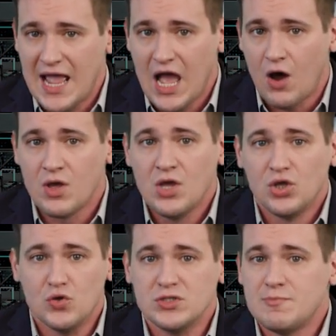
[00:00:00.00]
out
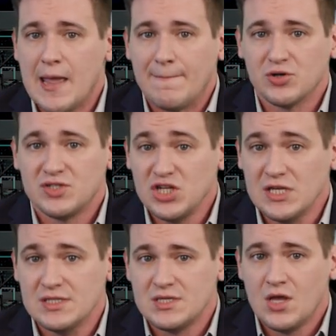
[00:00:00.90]
using paper
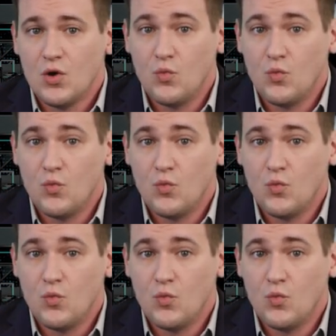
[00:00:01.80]
sheets,